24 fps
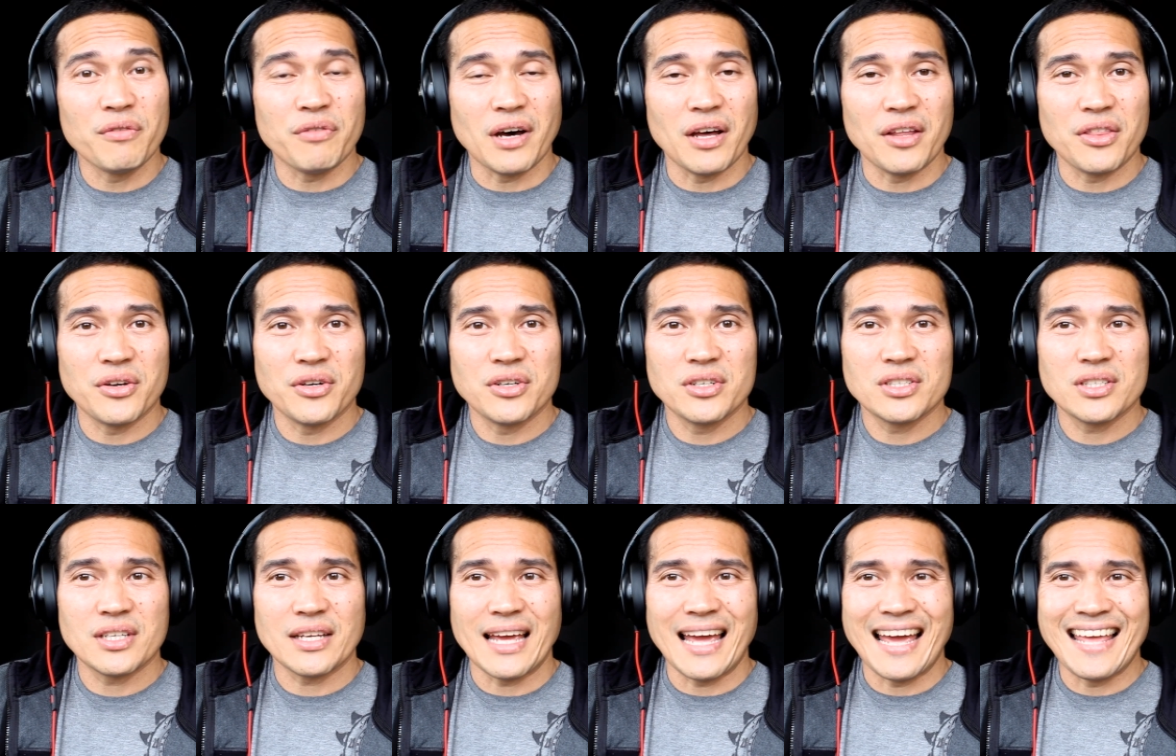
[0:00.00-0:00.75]
of
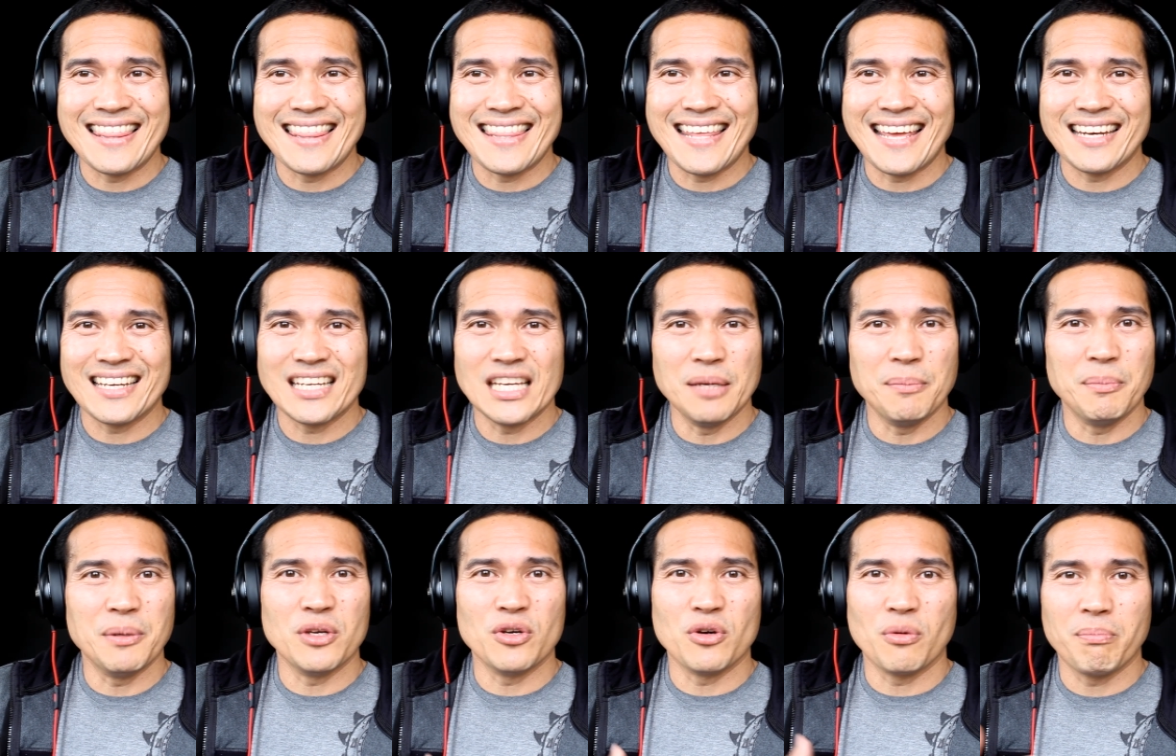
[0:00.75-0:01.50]
others, and then
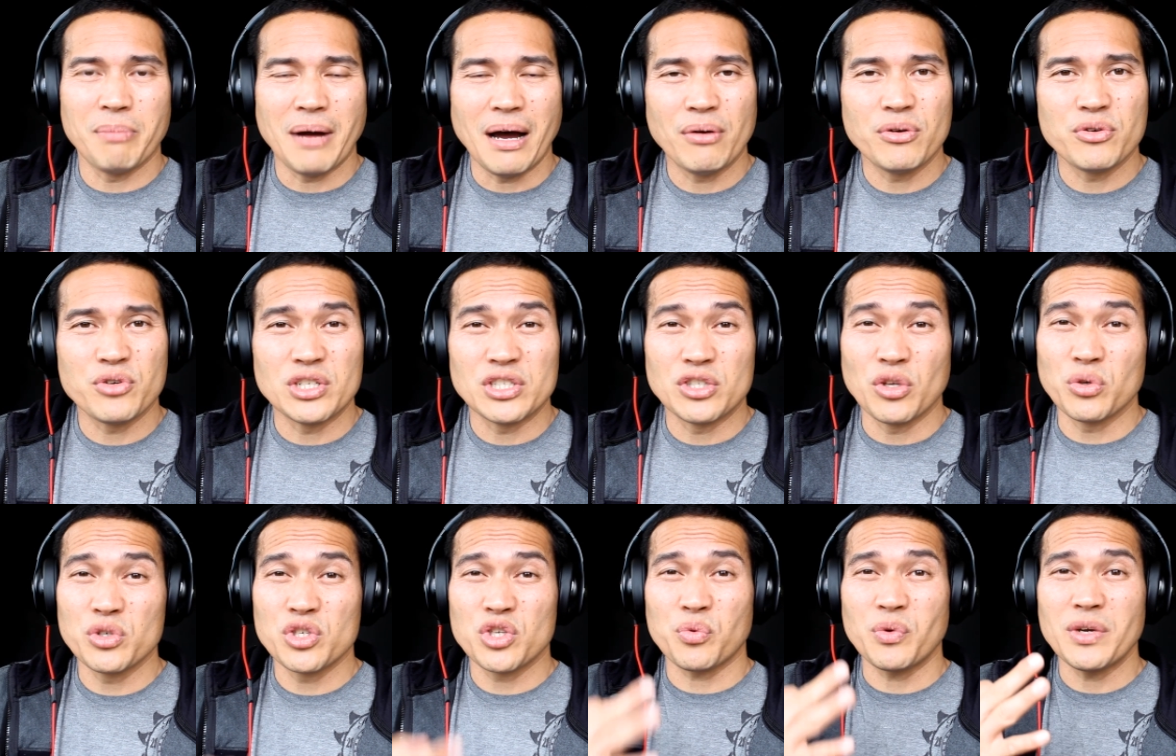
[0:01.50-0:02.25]
keeping your boundaries.
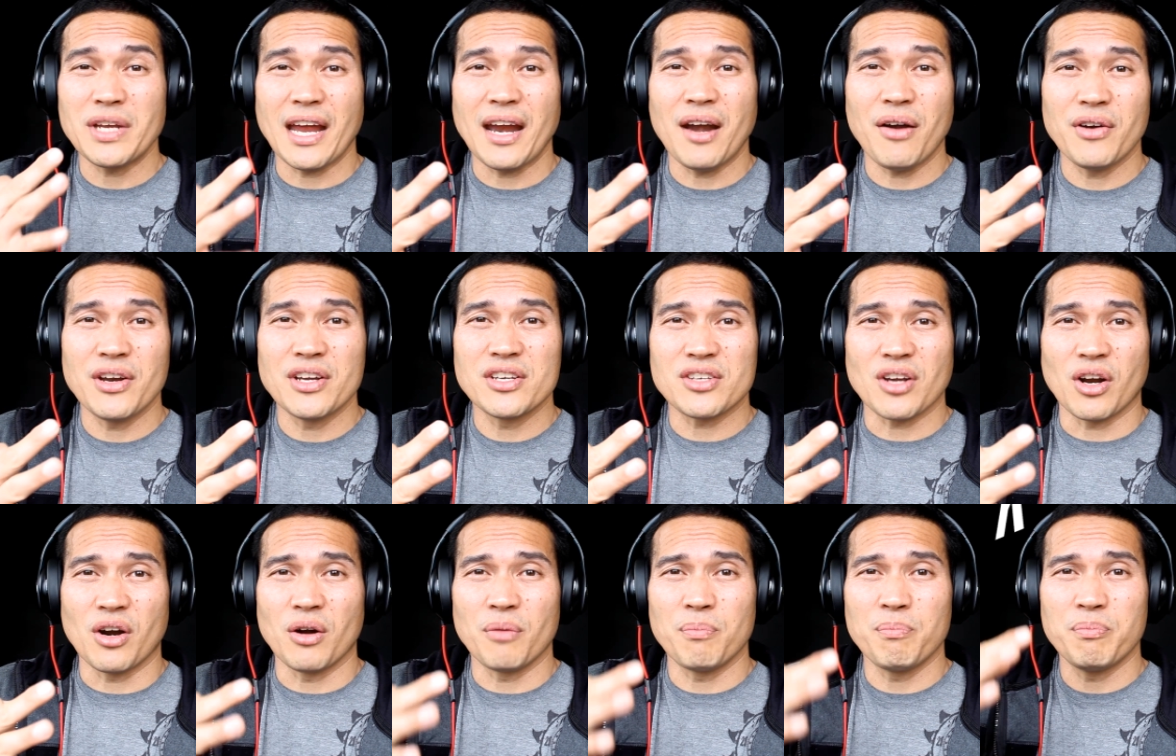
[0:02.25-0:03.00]
Those three areas
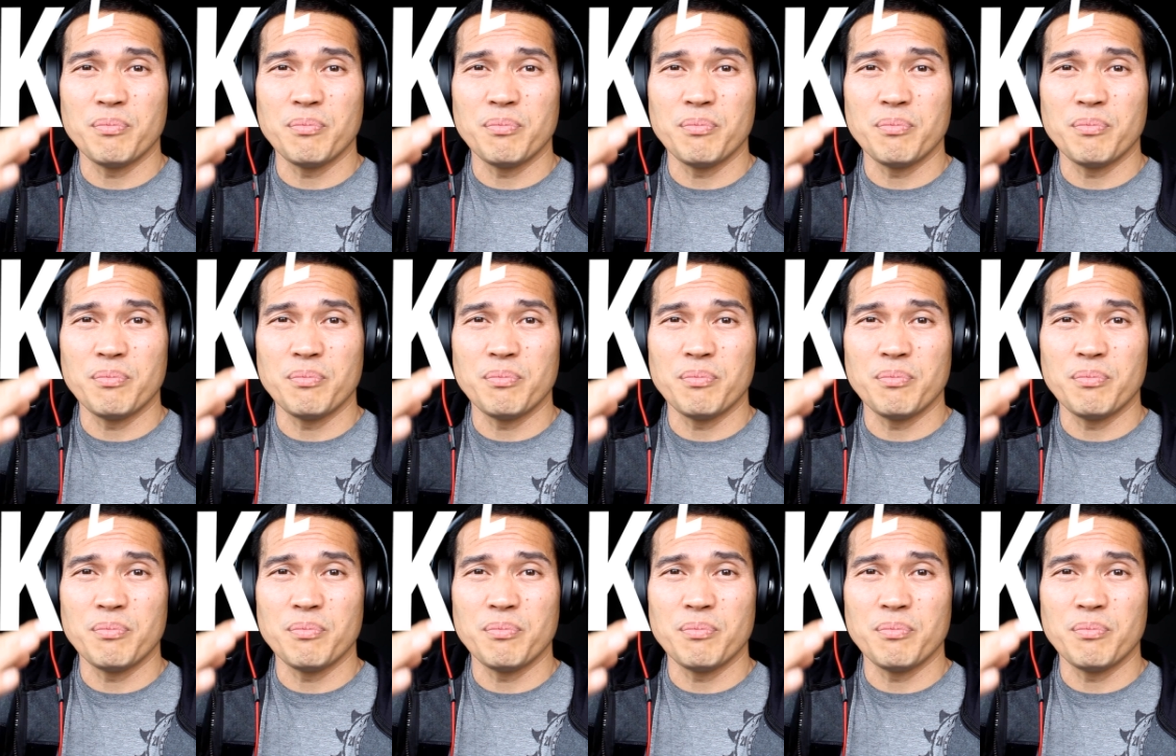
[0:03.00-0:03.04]
are